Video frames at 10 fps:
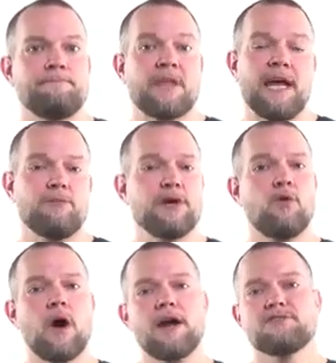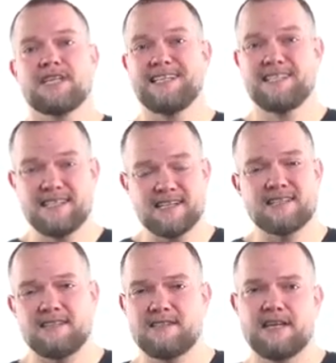and it requires
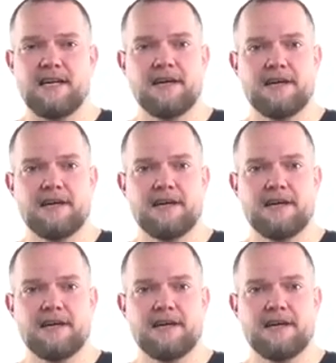consistency.